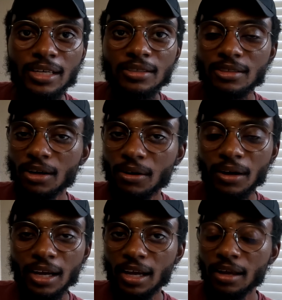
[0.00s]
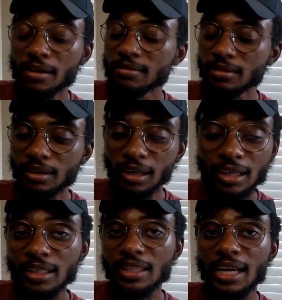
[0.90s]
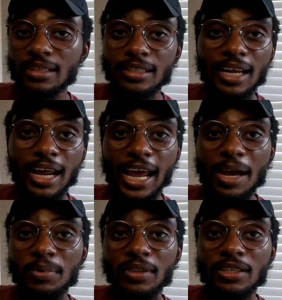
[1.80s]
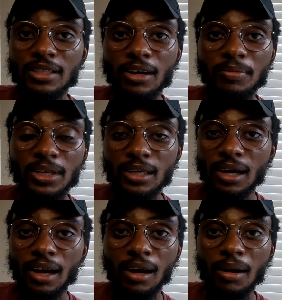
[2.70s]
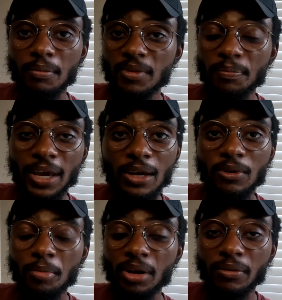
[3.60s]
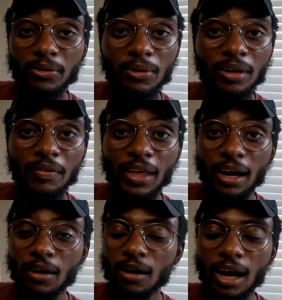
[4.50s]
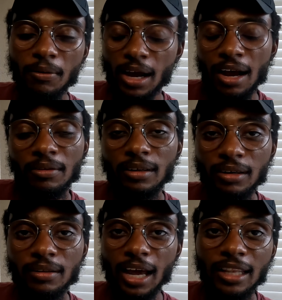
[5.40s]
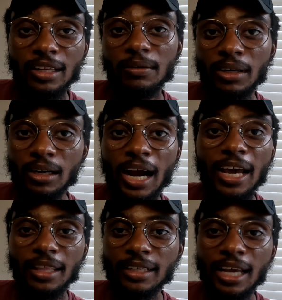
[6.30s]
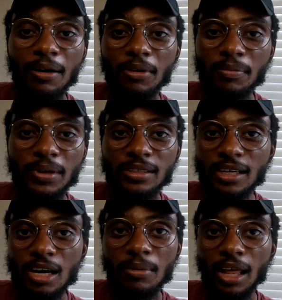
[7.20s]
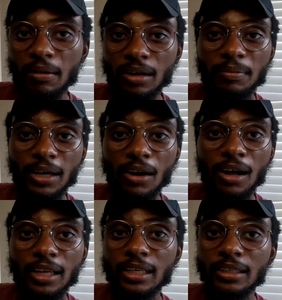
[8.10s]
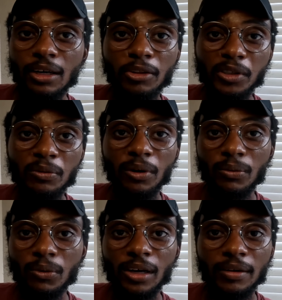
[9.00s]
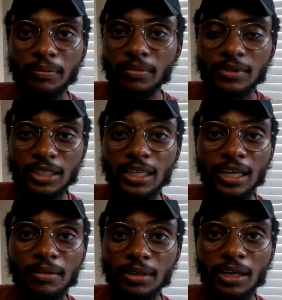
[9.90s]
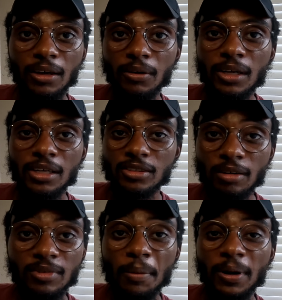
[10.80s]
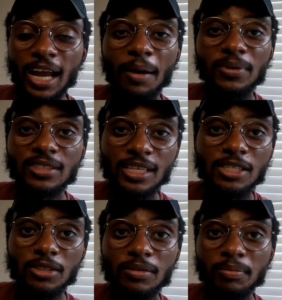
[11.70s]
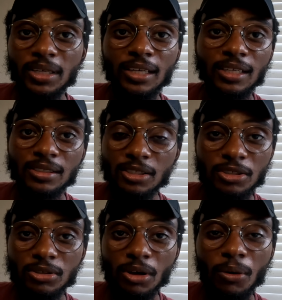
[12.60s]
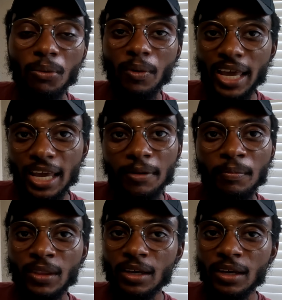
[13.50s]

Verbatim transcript: is so luckily that did not happen to Shelby. Um, the paint would have been ruined on that car. I, I I literally would have cried. Like that would have been terrible. I would have been calling you know three one one to get you know some type of compensation because there's no way